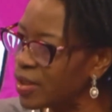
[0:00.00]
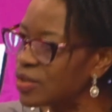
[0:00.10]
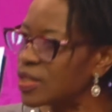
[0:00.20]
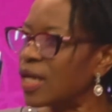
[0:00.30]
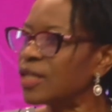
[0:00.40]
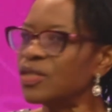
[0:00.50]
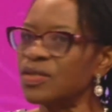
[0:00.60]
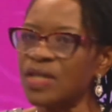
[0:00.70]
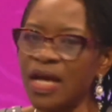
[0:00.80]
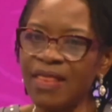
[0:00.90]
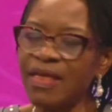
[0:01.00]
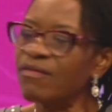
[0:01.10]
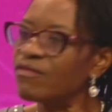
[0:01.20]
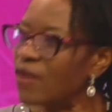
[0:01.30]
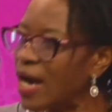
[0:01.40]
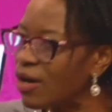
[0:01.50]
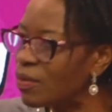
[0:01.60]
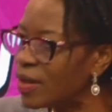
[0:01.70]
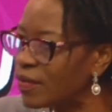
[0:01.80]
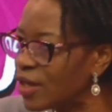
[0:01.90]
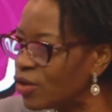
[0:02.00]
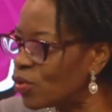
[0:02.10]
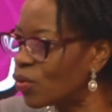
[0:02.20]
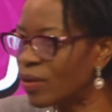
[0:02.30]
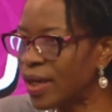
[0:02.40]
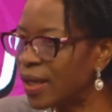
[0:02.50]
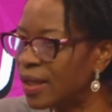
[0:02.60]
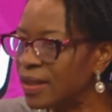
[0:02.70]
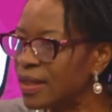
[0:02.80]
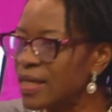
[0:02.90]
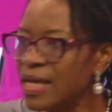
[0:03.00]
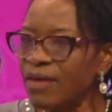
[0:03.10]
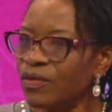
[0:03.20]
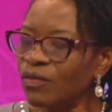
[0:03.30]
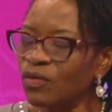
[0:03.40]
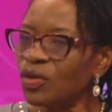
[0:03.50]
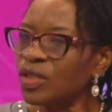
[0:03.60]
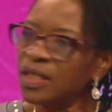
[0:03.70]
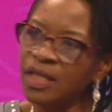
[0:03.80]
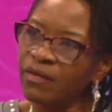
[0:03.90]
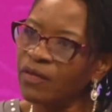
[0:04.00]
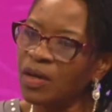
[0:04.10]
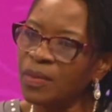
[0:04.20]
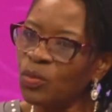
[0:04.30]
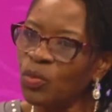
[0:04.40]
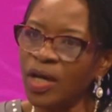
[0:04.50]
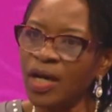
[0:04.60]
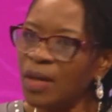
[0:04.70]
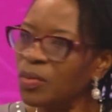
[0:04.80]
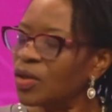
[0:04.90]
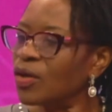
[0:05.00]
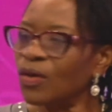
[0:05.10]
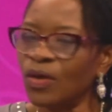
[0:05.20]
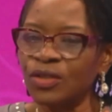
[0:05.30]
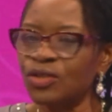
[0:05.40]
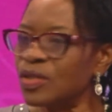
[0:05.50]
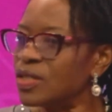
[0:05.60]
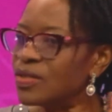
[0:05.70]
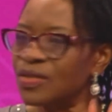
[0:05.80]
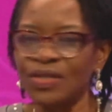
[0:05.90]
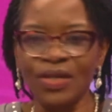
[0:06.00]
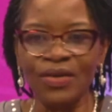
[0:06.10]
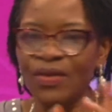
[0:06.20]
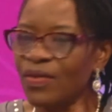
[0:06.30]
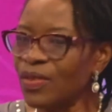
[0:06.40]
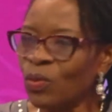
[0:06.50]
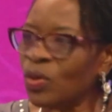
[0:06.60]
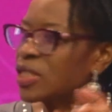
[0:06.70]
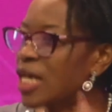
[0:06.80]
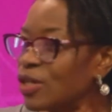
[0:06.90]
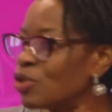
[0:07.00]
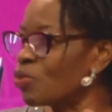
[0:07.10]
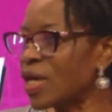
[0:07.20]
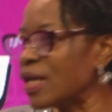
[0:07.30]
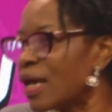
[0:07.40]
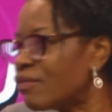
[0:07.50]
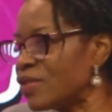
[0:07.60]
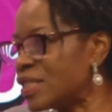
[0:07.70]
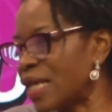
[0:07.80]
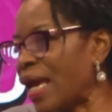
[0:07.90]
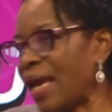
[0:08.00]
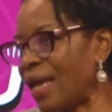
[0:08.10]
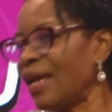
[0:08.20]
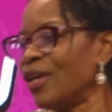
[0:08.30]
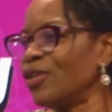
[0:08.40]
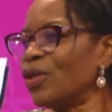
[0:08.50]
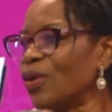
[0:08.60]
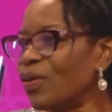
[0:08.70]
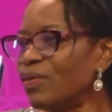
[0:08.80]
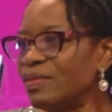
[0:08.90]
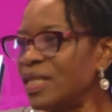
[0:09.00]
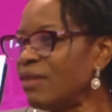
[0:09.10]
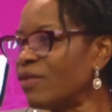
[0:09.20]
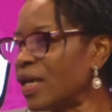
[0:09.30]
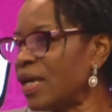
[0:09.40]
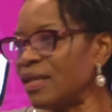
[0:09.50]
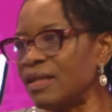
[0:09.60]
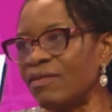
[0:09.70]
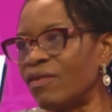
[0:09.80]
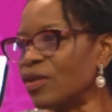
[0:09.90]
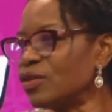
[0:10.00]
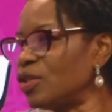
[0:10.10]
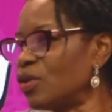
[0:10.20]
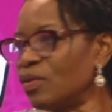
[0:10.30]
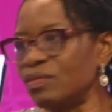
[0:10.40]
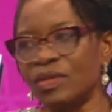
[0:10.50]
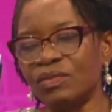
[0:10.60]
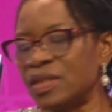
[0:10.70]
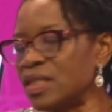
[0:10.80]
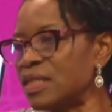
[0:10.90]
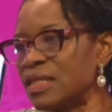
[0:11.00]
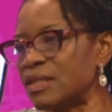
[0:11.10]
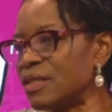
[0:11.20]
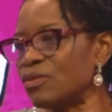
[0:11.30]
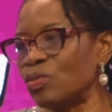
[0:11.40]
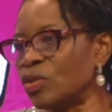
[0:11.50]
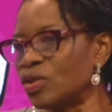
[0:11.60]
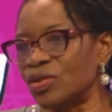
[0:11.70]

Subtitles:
status, the environment that you grow in. If grown in an environment where herbal concoction is the water you drink every day, liver, kidney diseases would